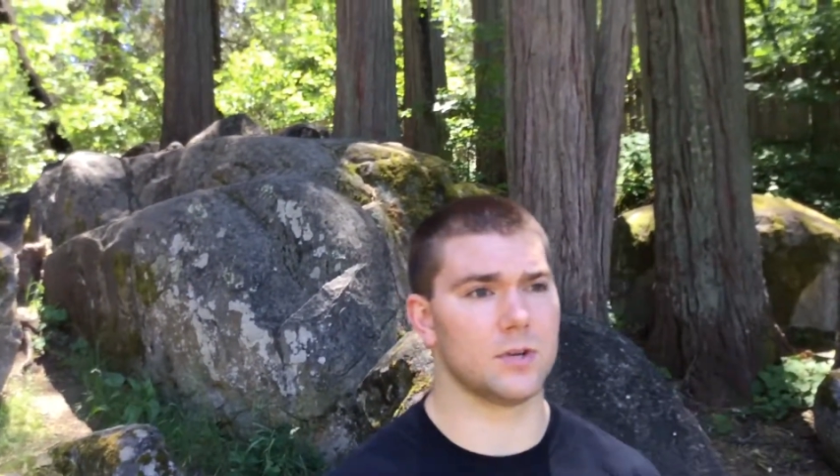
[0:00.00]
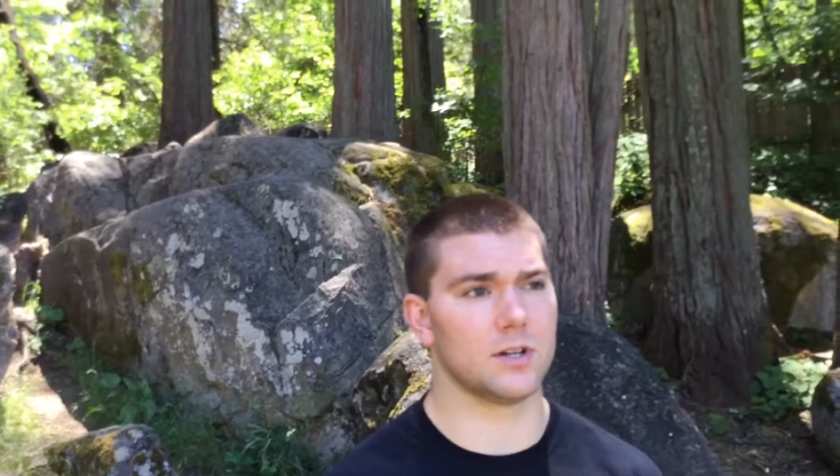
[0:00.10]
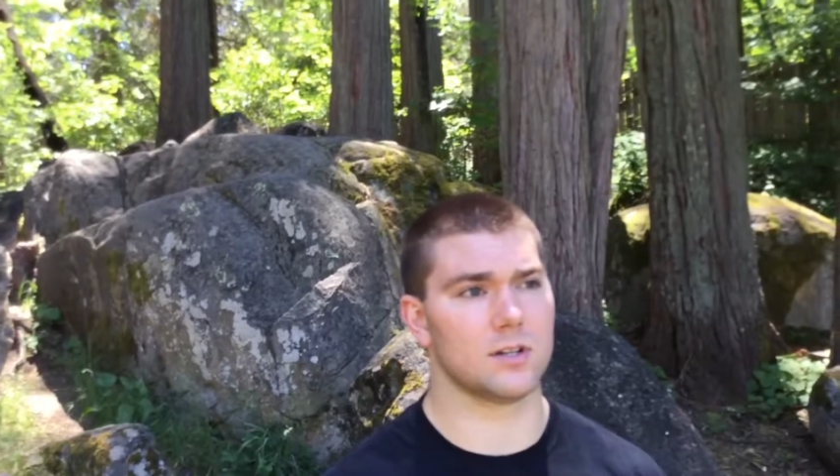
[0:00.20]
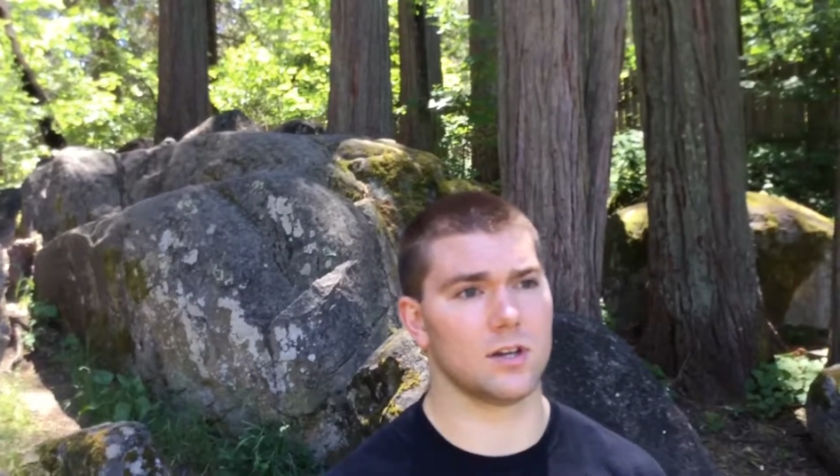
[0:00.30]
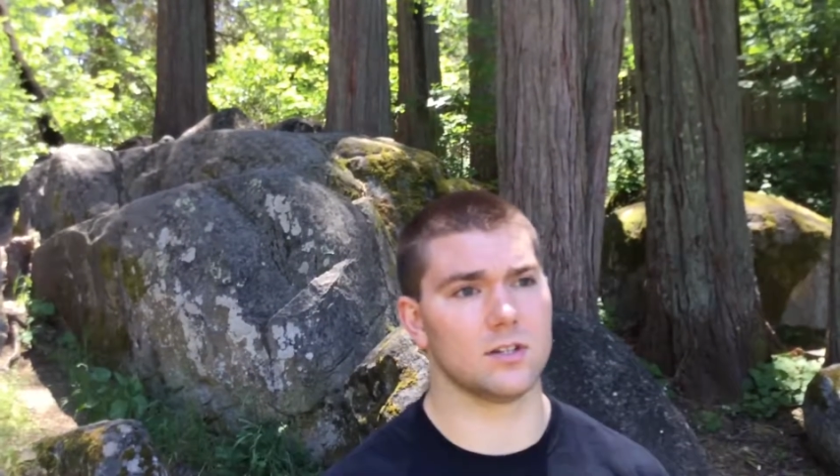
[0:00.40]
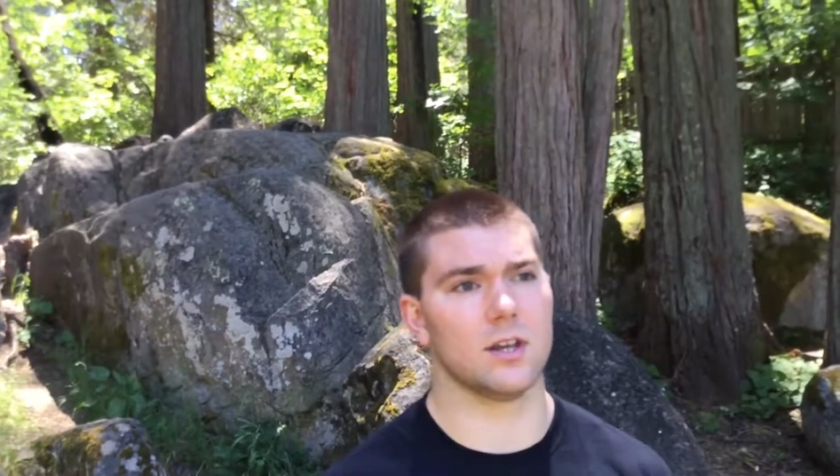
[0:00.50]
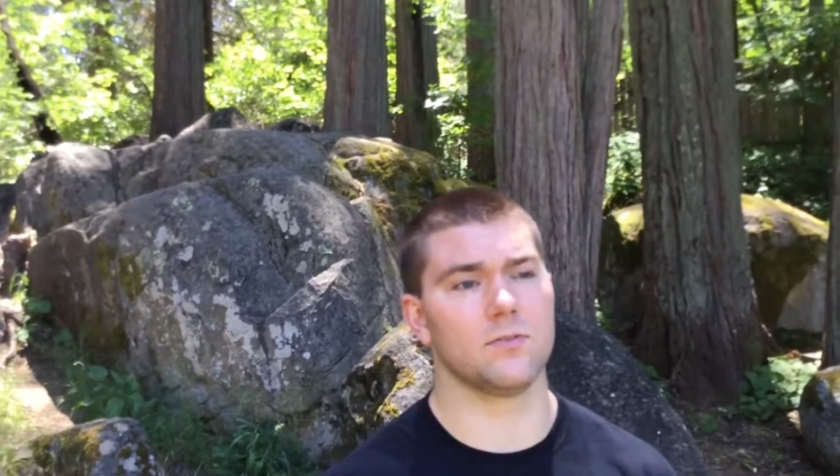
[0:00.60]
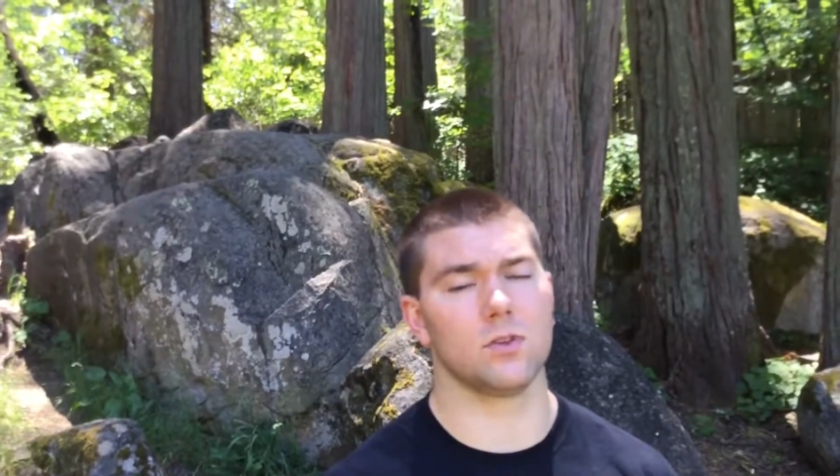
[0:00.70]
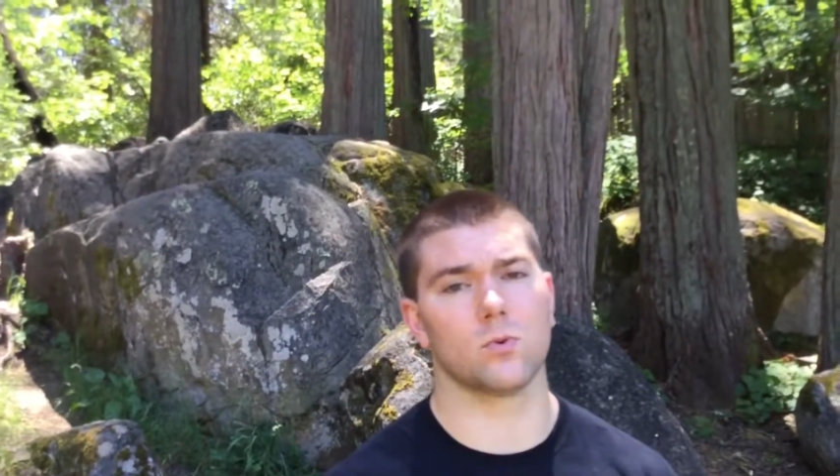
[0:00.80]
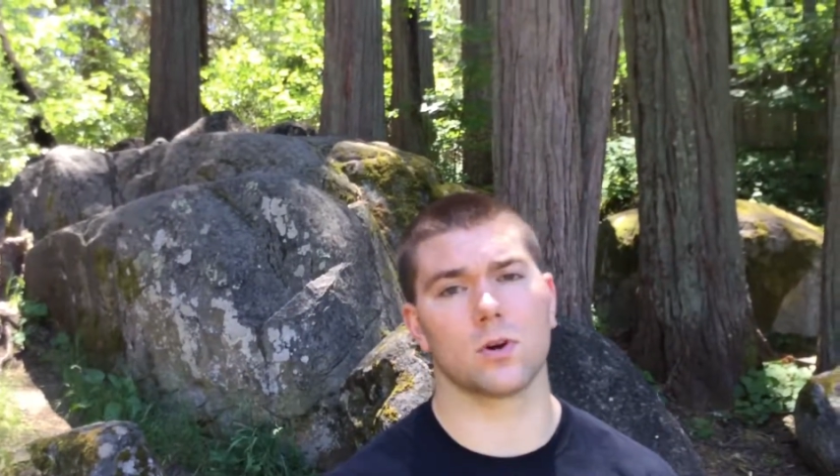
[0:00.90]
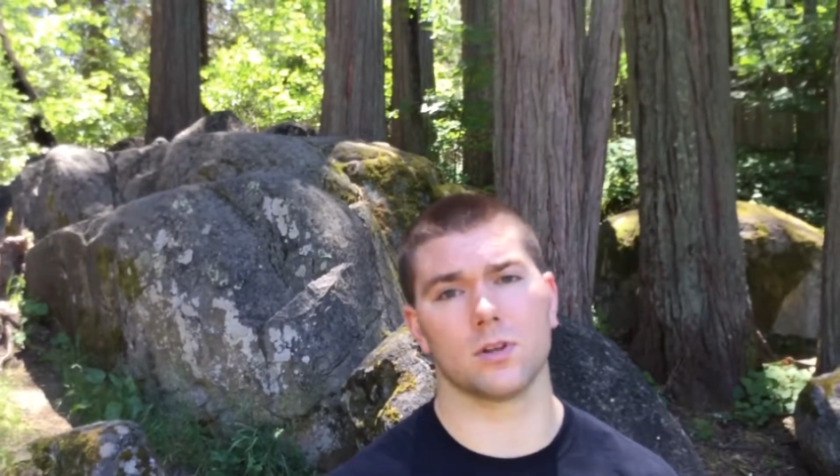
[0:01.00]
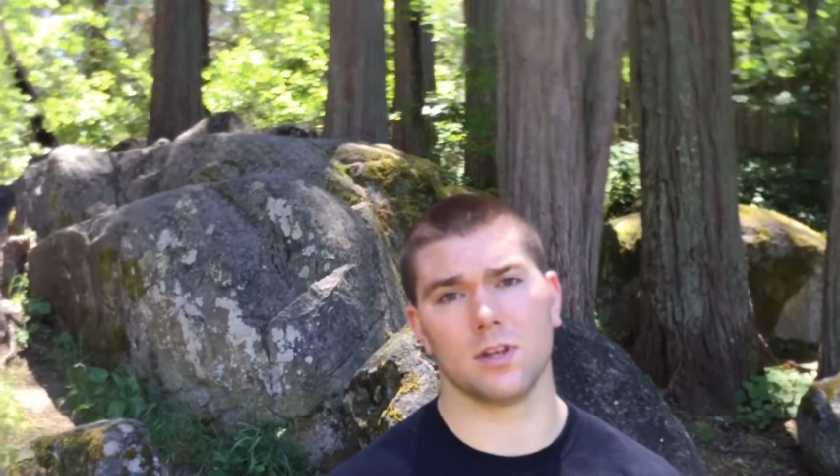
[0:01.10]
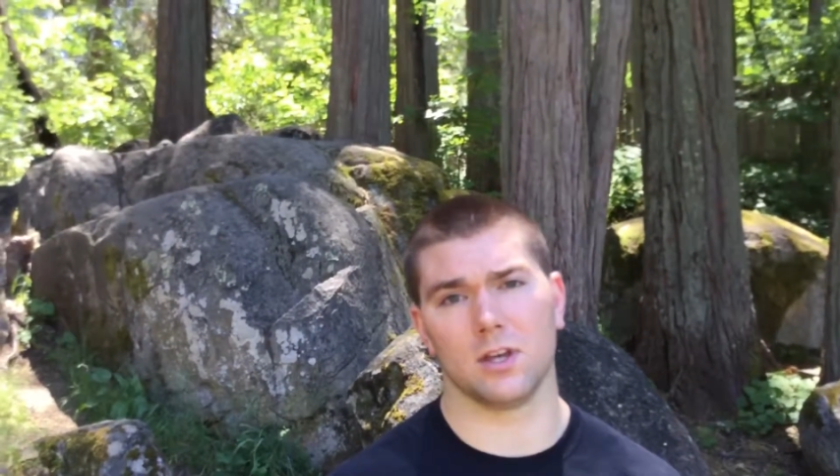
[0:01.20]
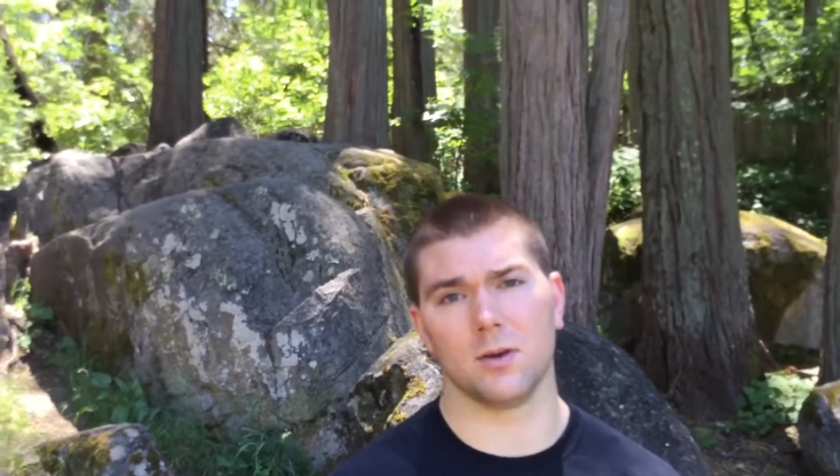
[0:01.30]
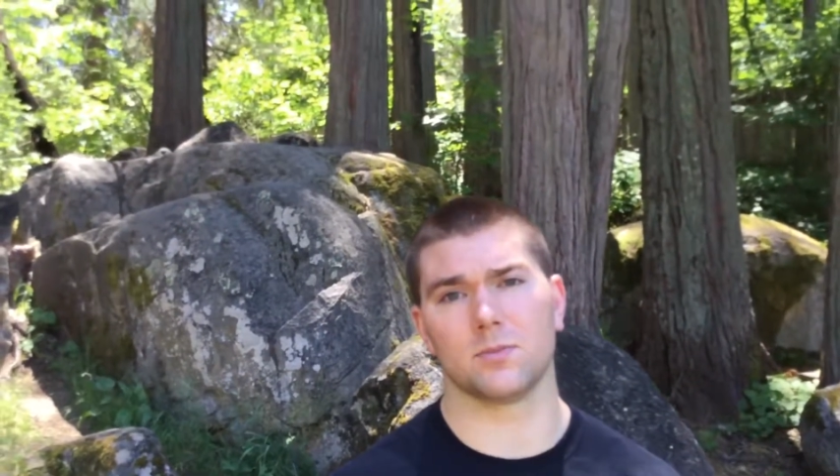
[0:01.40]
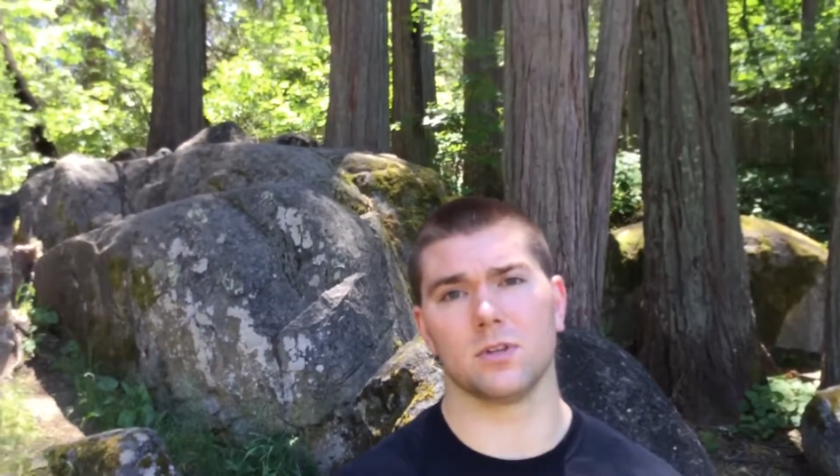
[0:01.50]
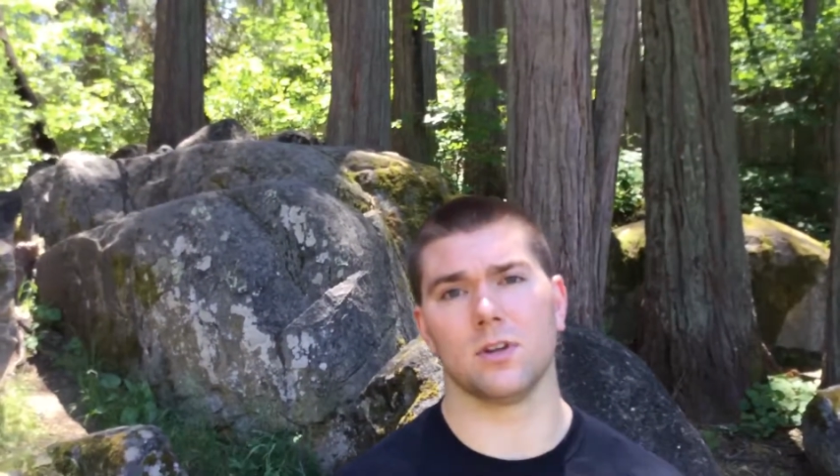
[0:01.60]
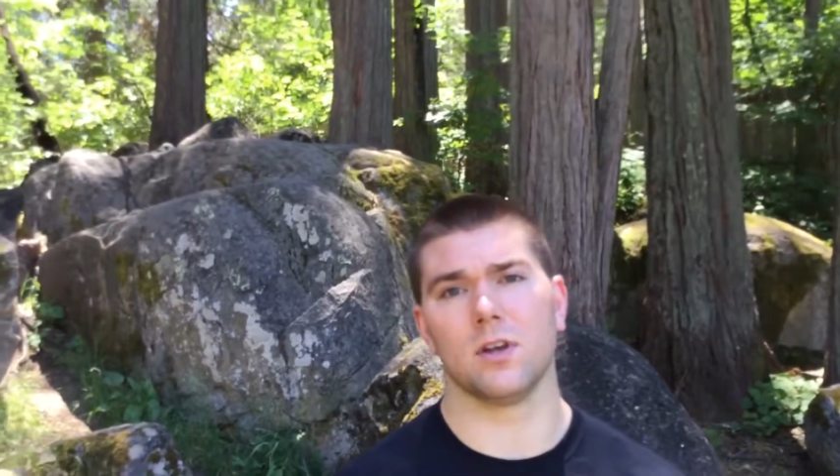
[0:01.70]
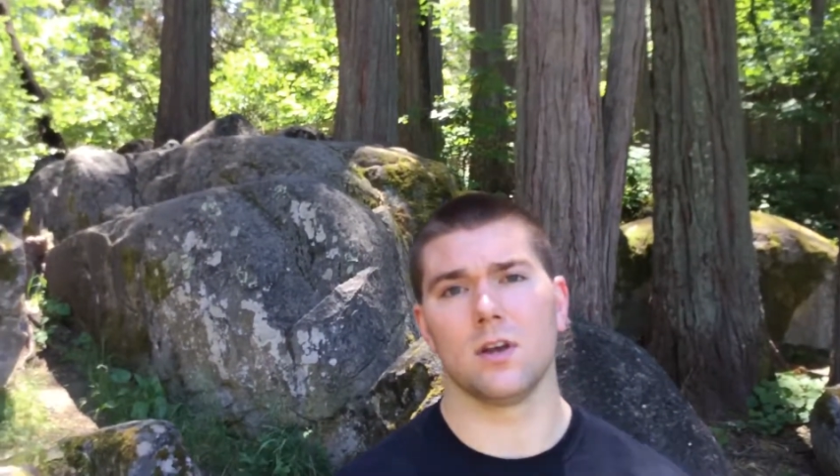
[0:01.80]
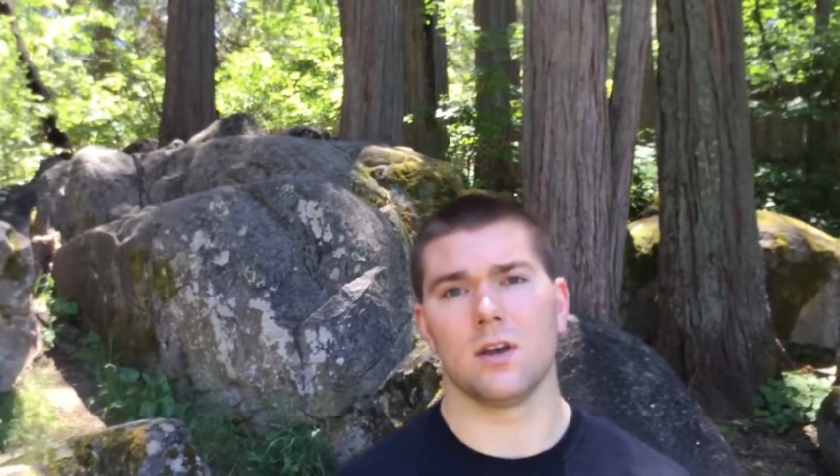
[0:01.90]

but definitely work on the hips and